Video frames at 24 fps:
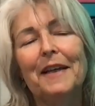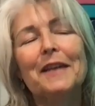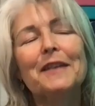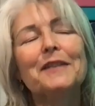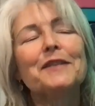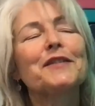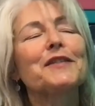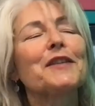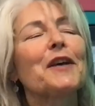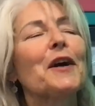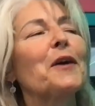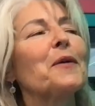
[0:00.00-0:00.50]

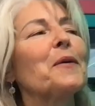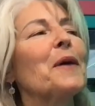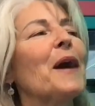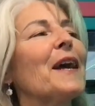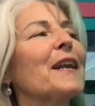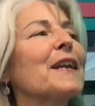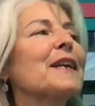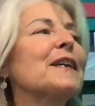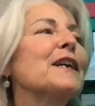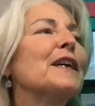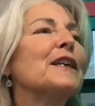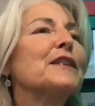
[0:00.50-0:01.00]
So,
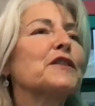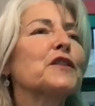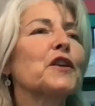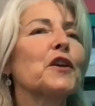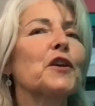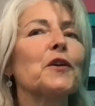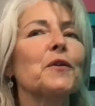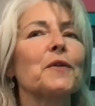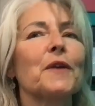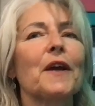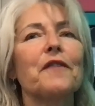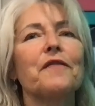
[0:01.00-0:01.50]
and it's
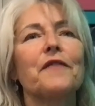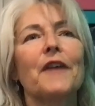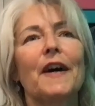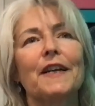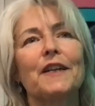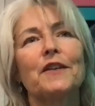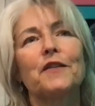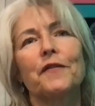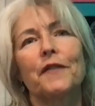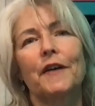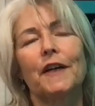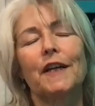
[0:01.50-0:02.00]
cute. I find
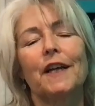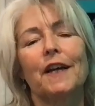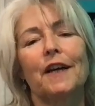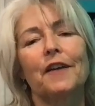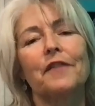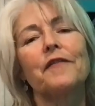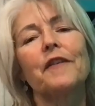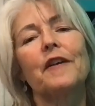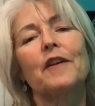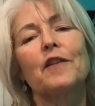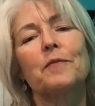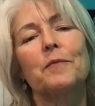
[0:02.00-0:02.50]
it's funny on
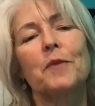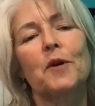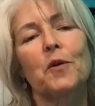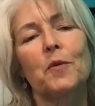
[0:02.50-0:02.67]
Facebook